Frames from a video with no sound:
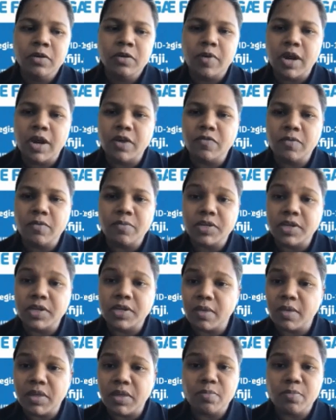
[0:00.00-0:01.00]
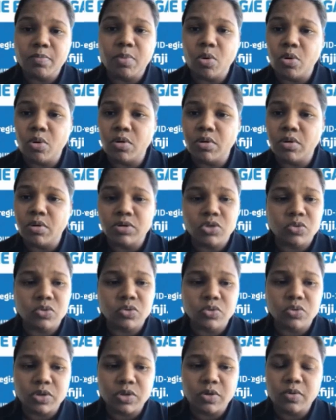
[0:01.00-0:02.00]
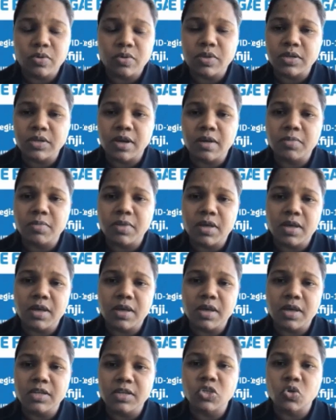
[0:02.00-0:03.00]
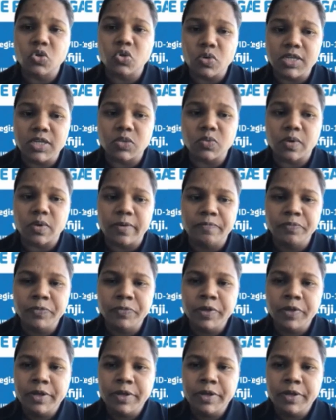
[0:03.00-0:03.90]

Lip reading: right from the time they're born to the time they in school as well.